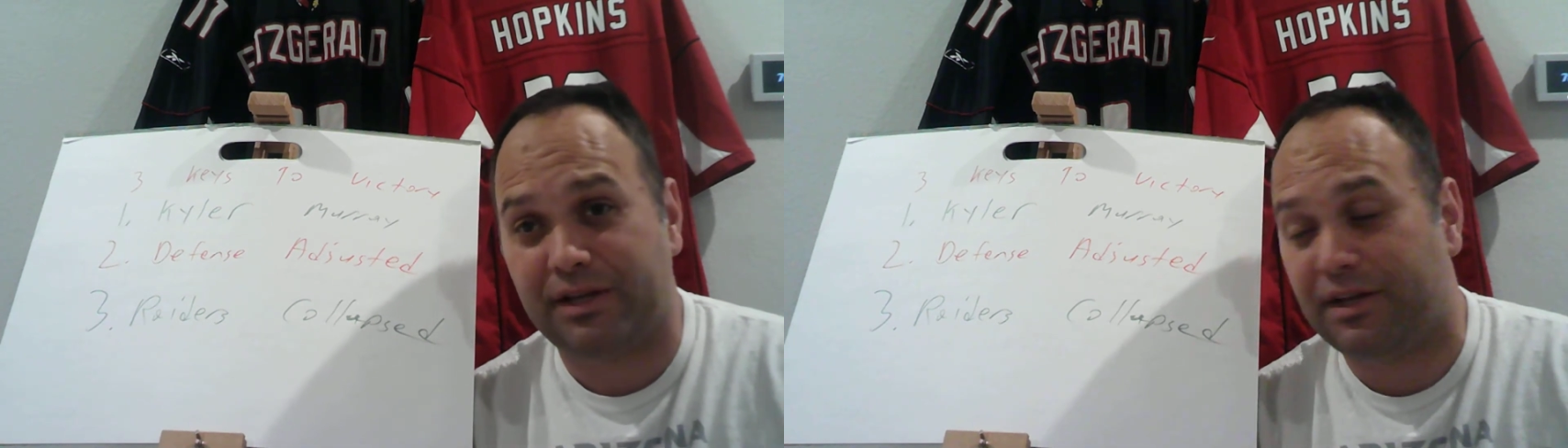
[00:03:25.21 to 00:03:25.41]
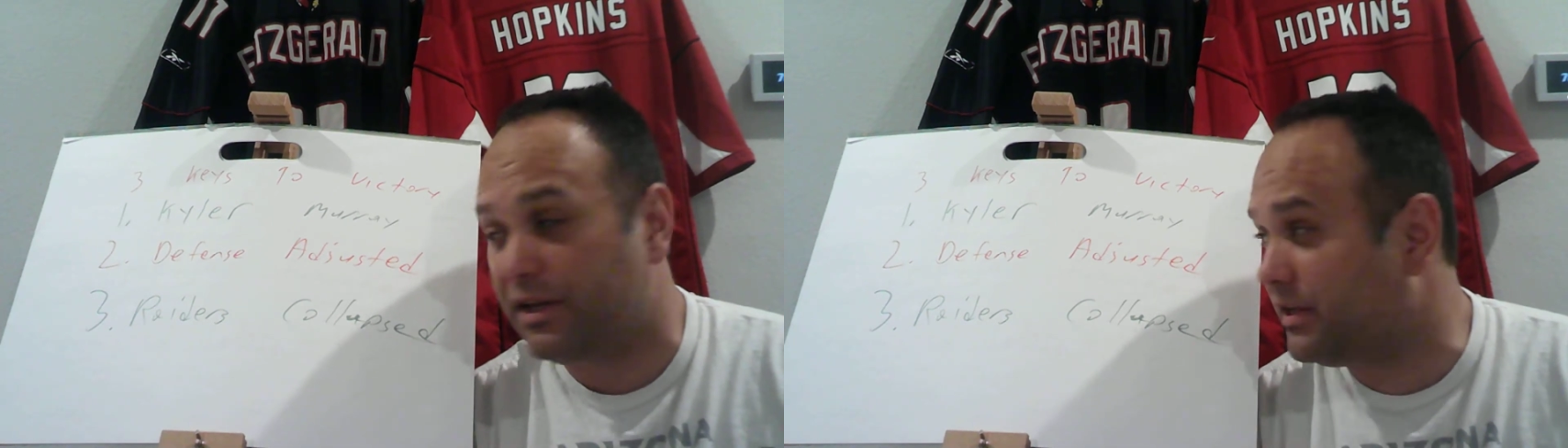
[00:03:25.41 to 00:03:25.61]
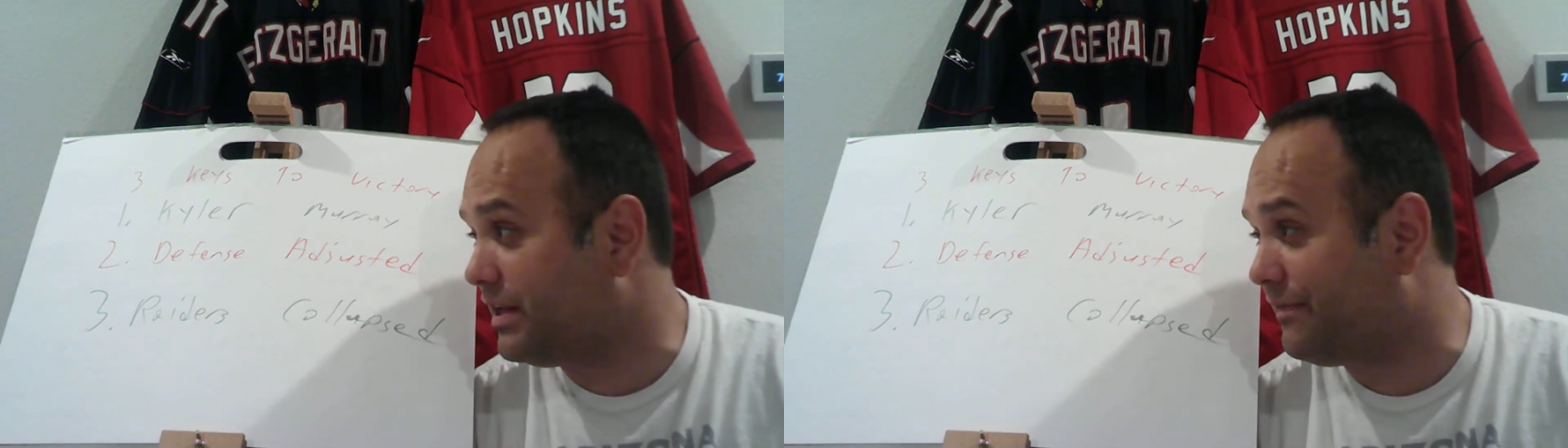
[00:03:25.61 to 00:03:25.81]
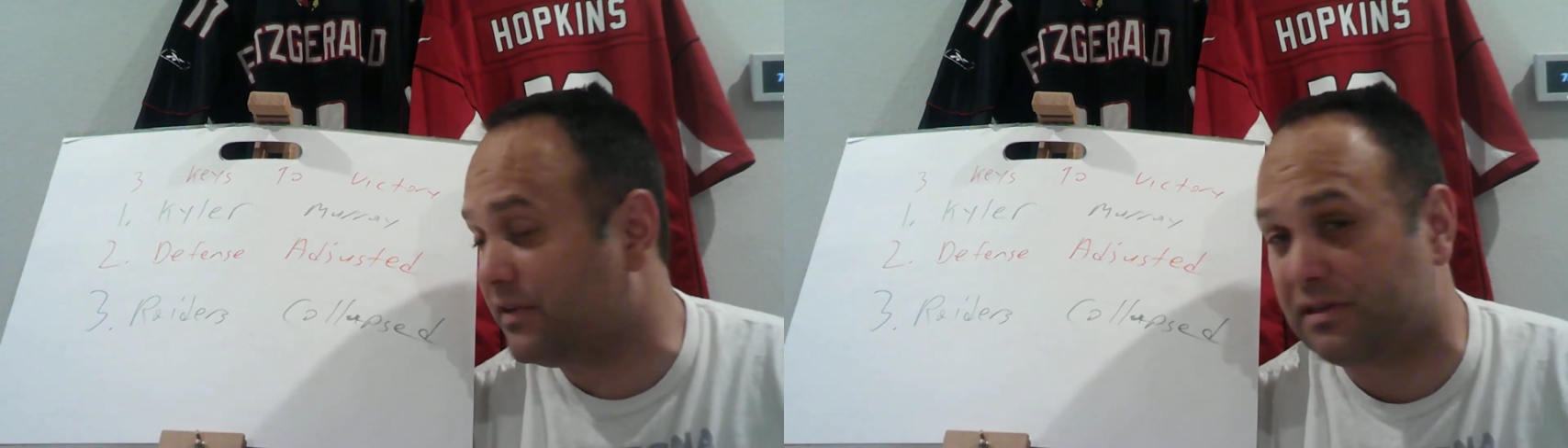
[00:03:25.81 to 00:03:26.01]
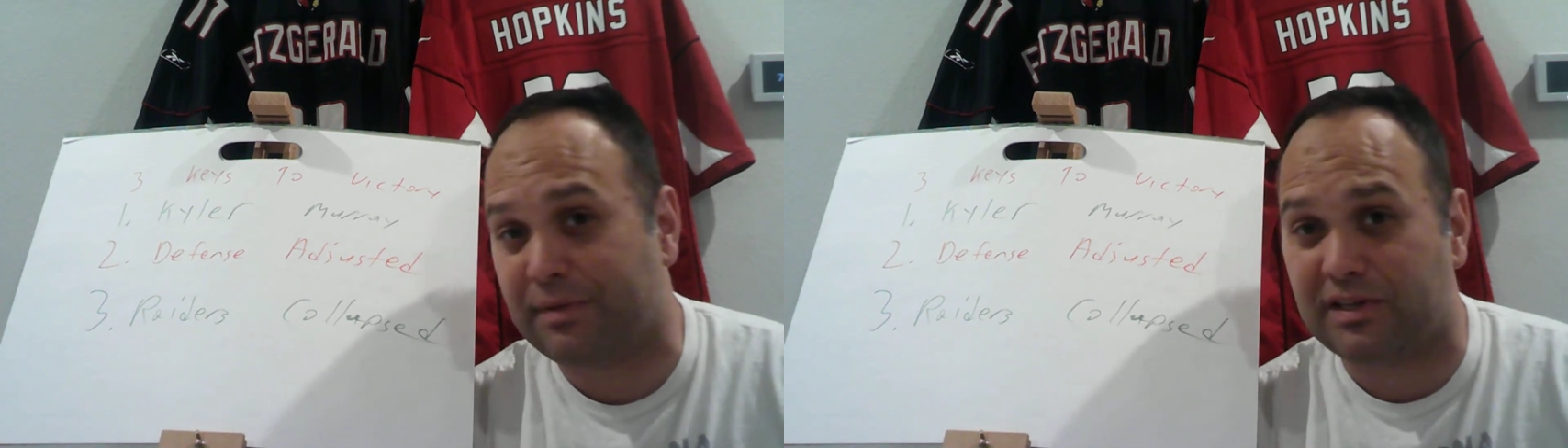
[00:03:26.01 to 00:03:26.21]
you need a
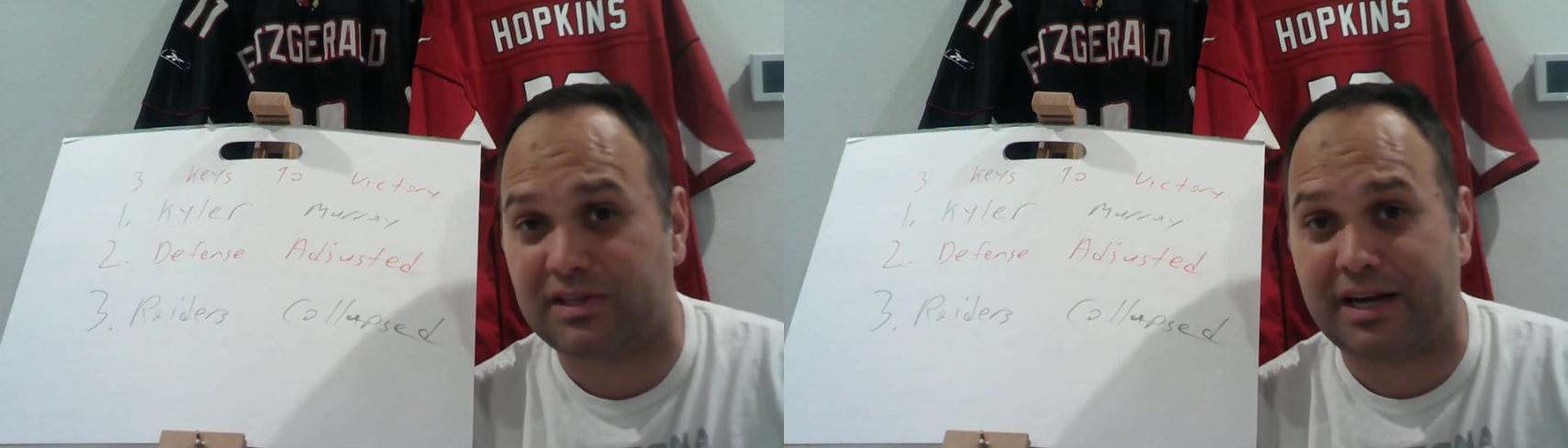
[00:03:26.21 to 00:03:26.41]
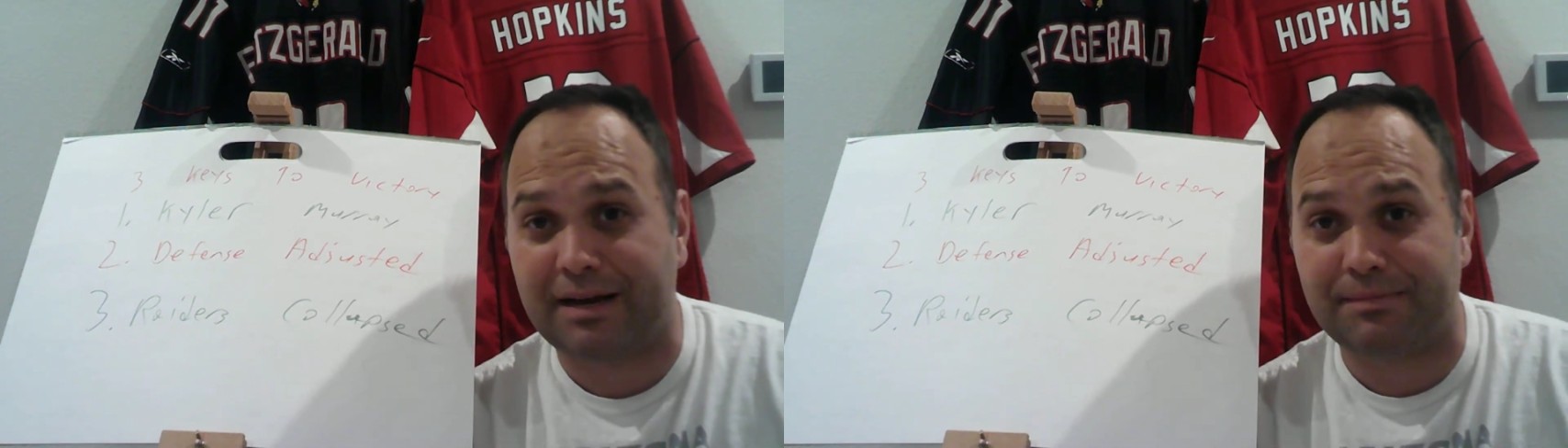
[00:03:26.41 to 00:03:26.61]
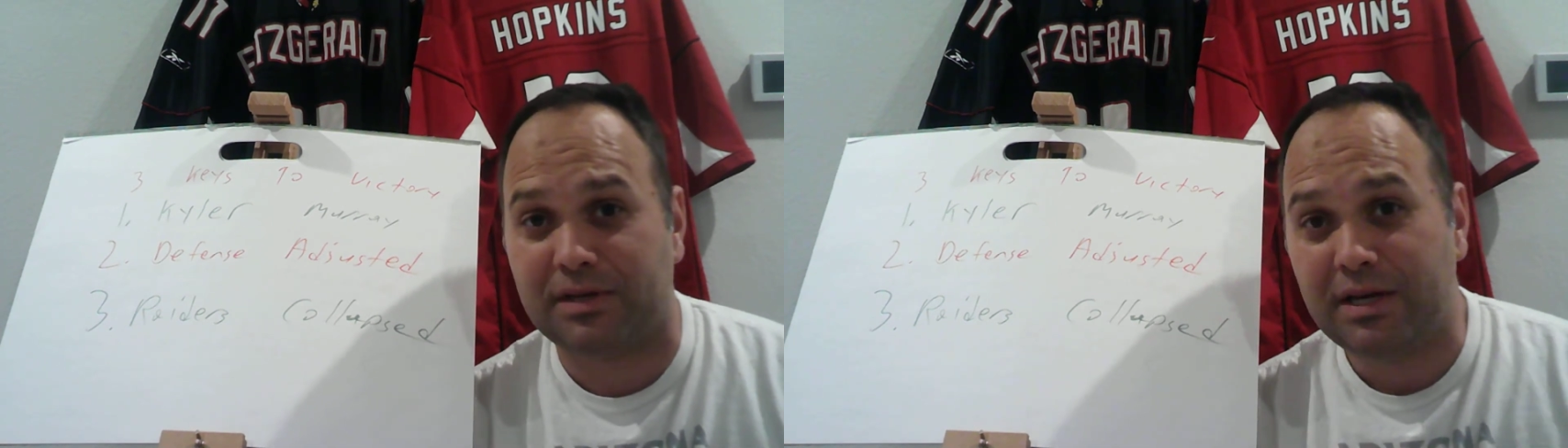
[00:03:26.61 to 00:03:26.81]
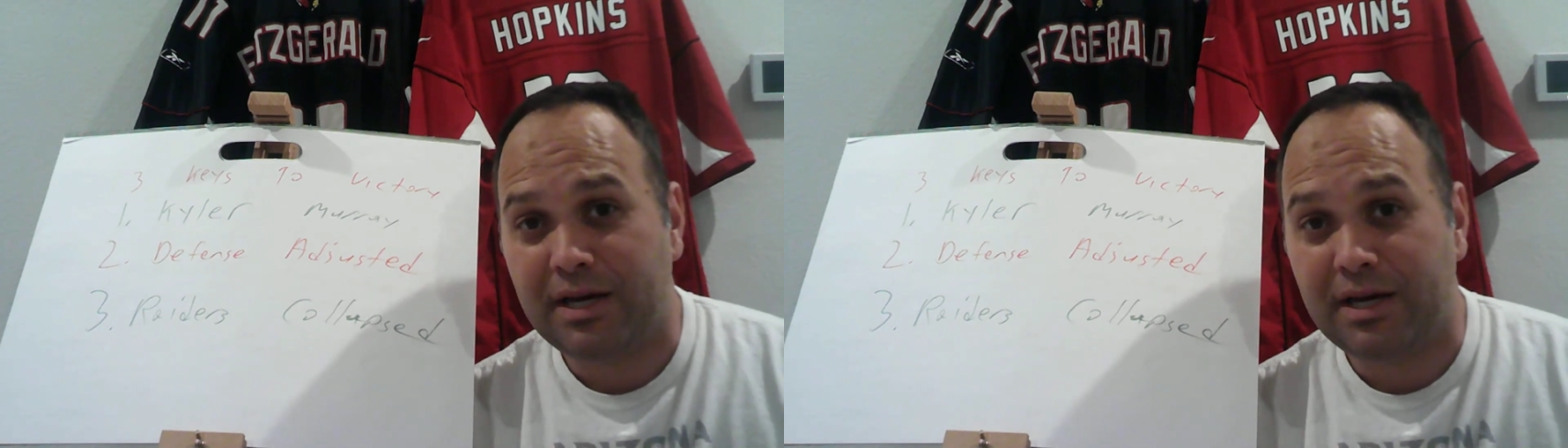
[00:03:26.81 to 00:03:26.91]
defense to make stops,